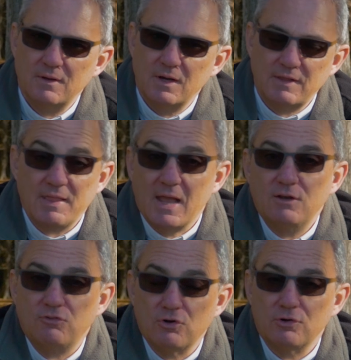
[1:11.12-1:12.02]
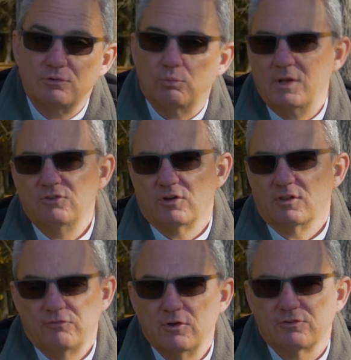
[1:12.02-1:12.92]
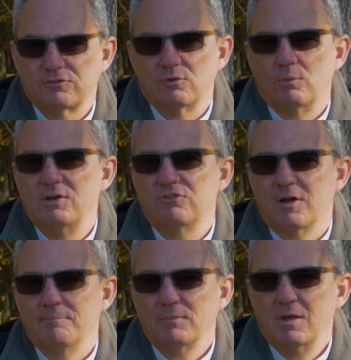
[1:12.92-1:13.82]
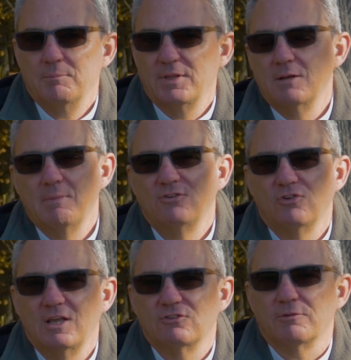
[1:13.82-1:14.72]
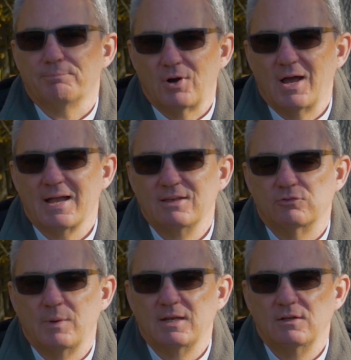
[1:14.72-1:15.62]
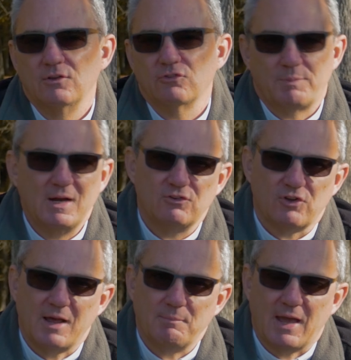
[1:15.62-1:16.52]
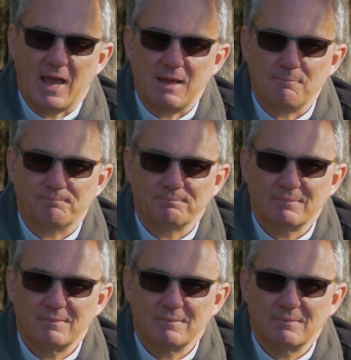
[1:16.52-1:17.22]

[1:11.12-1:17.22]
Then they endured winter, the first winter. But then imagine their surprise when springtime came.